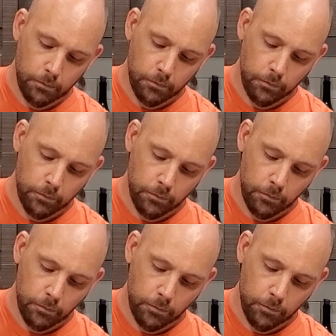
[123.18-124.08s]

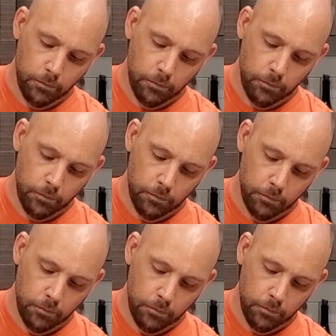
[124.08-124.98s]

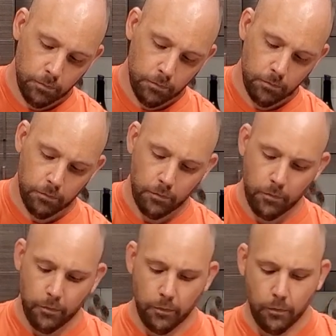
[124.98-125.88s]

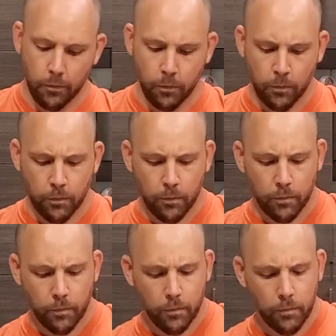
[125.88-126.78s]

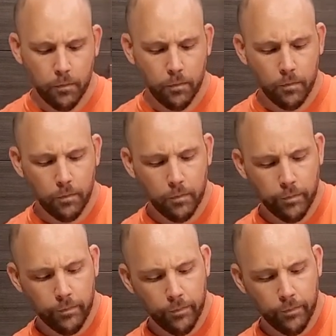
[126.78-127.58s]
Nothing is said.